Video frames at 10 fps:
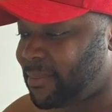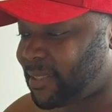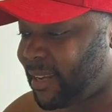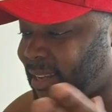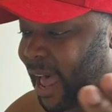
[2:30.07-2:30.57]
James
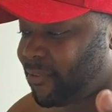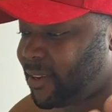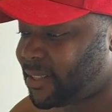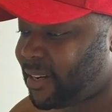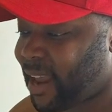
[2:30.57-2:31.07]
says,
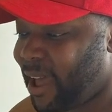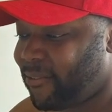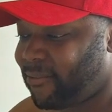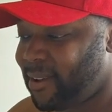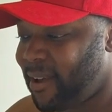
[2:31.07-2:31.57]
obviously
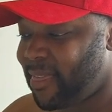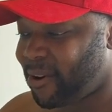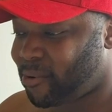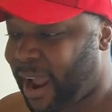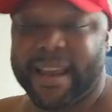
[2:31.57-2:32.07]
not
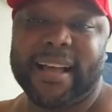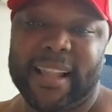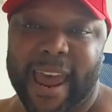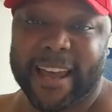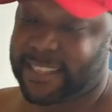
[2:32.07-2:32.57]
the right
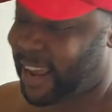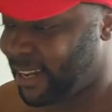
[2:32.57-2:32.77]
class,